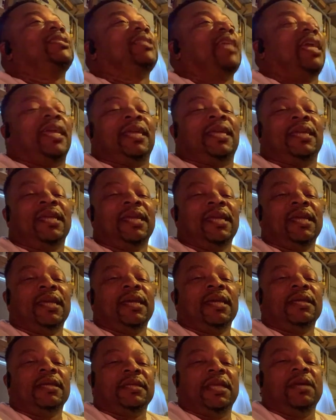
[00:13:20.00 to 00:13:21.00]
think
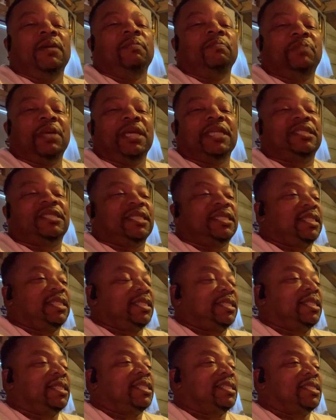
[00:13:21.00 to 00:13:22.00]
them bitches
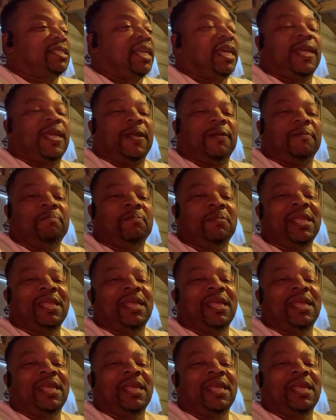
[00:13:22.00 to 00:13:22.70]
is the same.